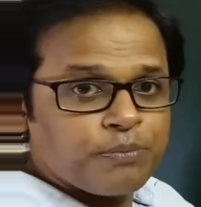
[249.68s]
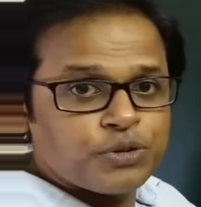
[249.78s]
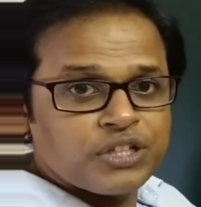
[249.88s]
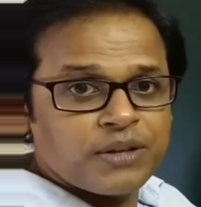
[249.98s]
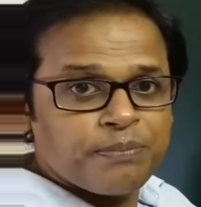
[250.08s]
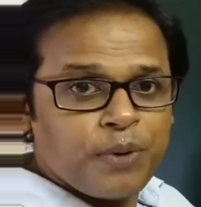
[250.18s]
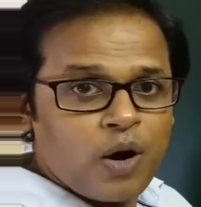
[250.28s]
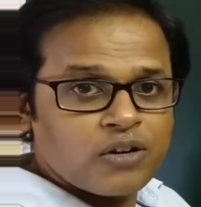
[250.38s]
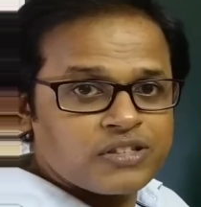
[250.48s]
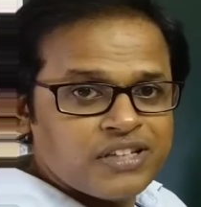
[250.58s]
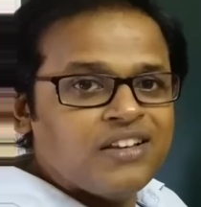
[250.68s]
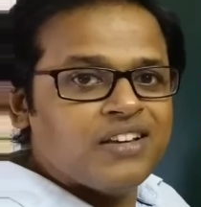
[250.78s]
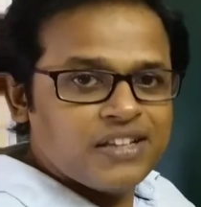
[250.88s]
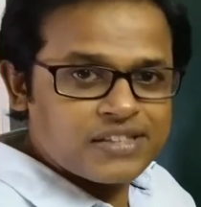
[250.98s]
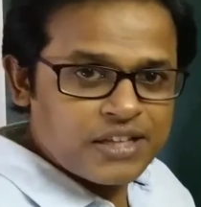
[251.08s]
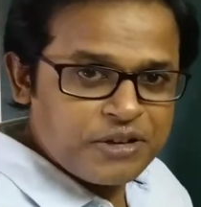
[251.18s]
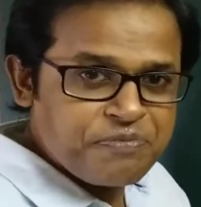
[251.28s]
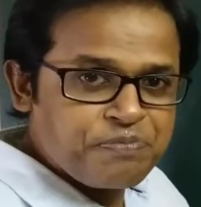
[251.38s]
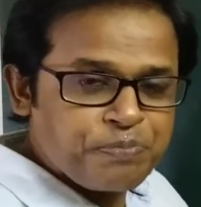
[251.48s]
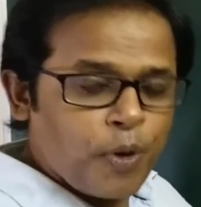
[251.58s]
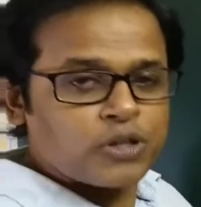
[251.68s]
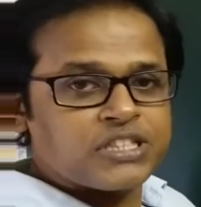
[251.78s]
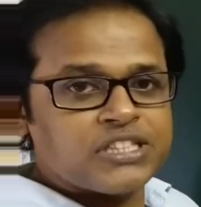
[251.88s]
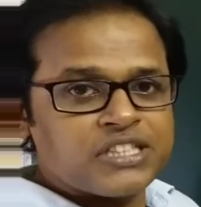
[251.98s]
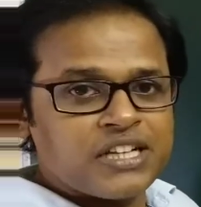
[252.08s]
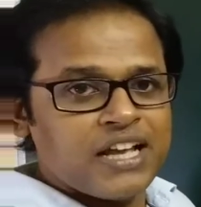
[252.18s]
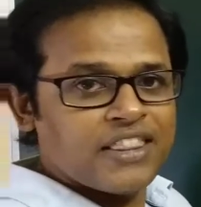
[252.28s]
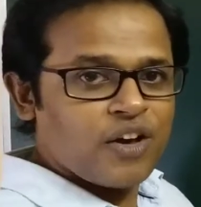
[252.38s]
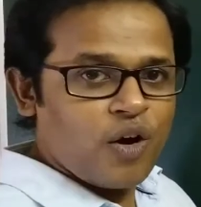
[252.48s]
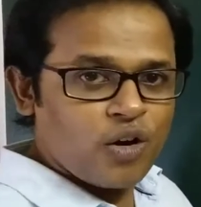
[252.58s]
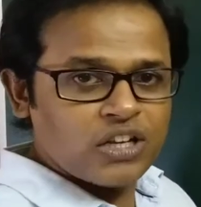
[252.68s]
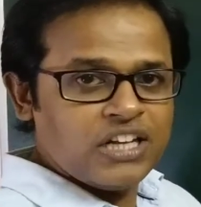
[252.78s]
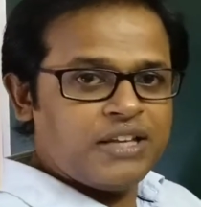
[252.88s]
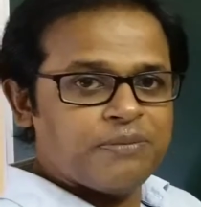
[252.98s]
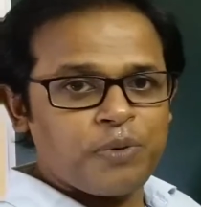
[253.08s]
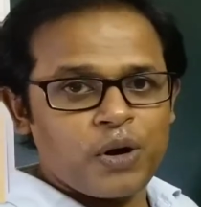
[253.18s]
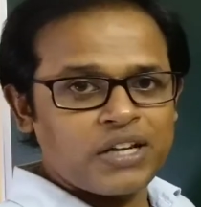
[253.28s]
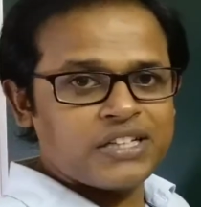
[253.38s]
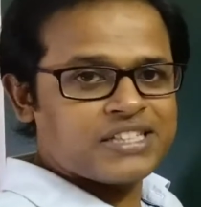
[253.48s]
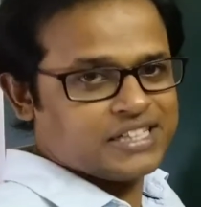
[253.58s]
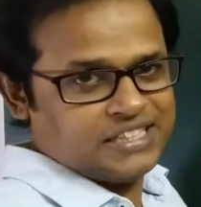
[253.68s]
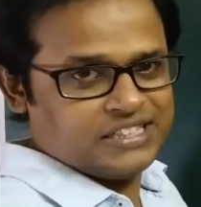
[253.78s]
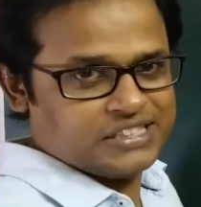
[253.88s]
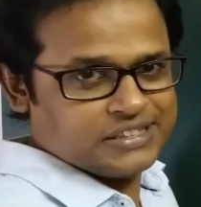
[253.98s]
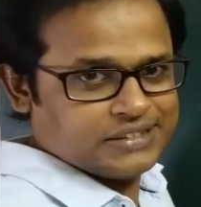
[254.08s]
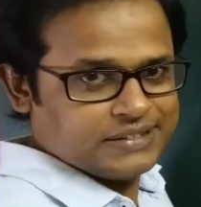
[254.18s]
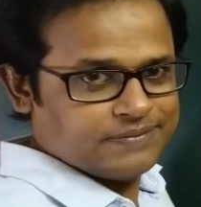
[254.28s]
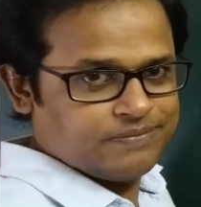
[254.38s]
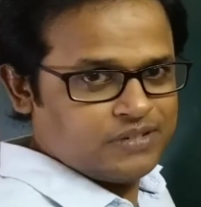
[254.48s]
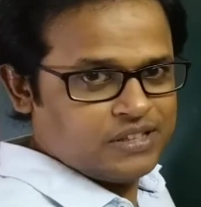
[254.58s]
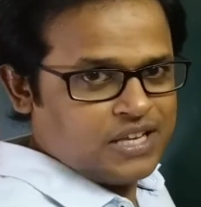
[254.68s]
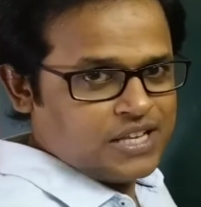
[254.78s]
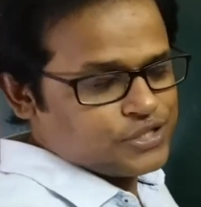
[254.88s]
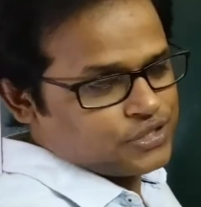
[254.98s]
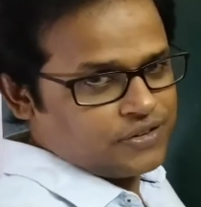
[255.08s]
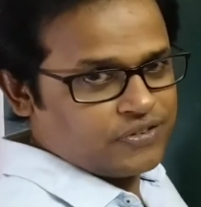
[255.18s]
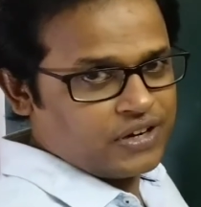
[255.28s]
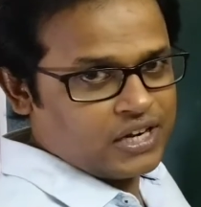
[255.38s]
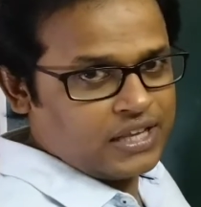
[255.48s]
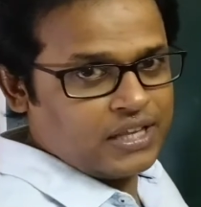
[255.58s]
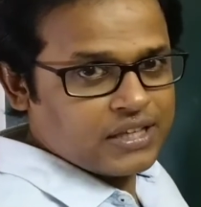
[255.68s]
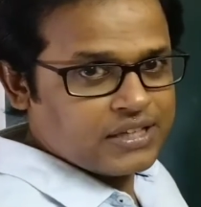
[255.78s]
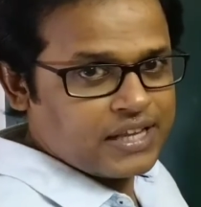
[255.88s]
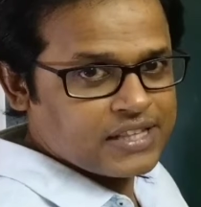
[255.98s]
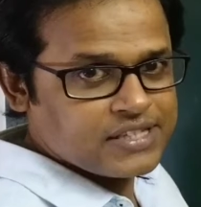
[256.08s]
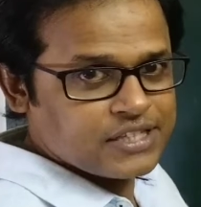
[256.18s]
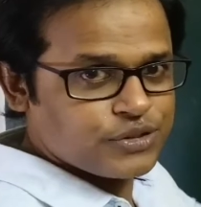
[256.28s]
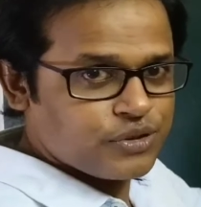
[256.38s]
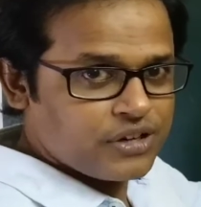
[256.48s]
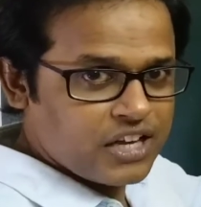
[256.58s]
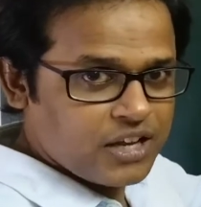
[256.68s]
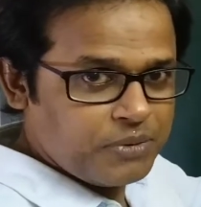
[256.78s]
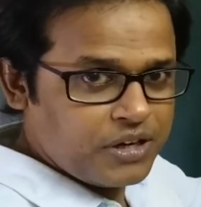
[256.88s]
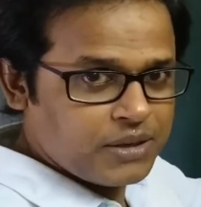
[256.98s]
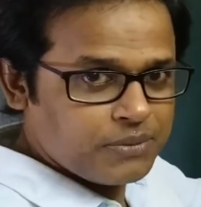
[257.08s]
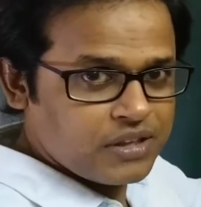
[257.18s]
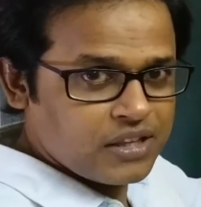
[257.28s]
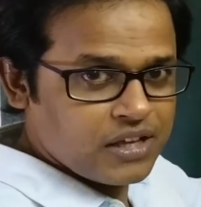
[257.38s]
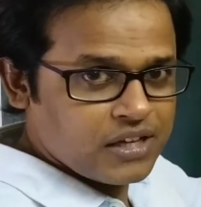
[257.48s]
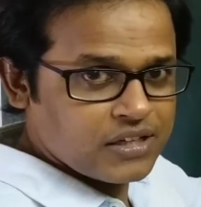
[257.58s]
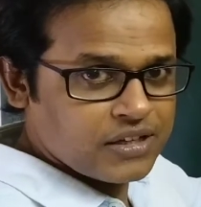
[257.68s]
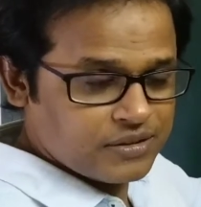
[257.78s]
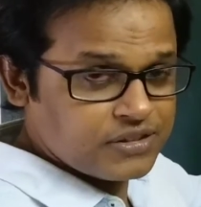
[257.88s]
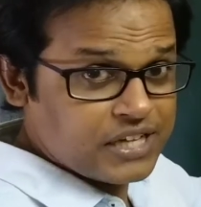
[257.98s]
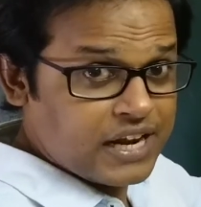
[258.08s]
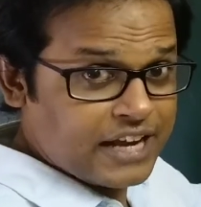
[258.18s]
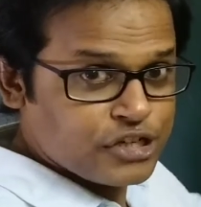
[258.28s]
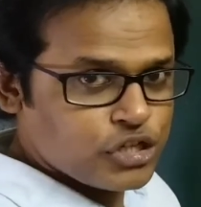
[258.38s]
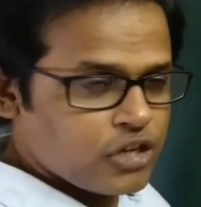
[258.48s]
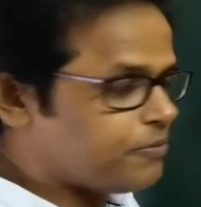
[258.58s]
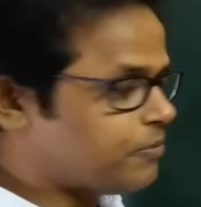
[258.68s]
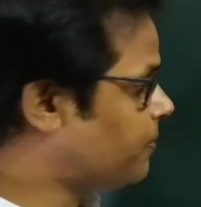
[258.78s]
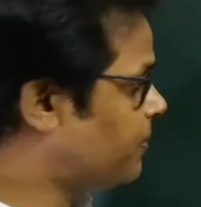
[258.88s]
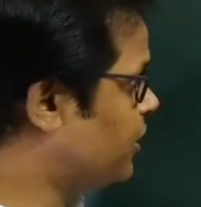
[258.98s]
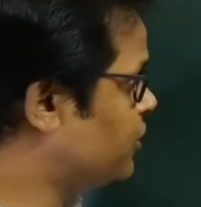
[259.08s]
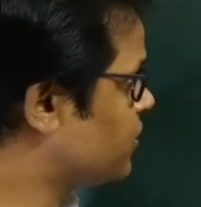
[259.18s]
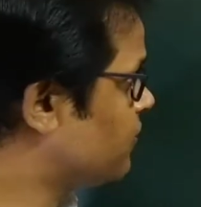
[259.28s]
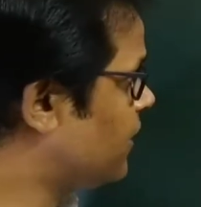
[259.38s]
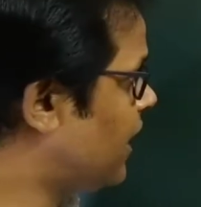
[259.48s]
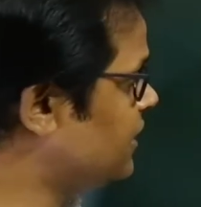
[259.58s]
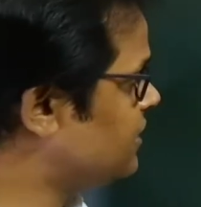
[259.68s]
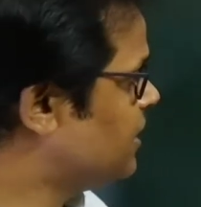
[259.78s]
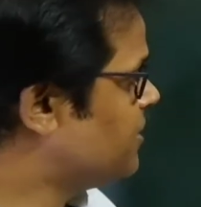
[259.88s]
I put in the box, is the important and the only important condition. So definitely denser to rarer medium, the direction of propagation of light,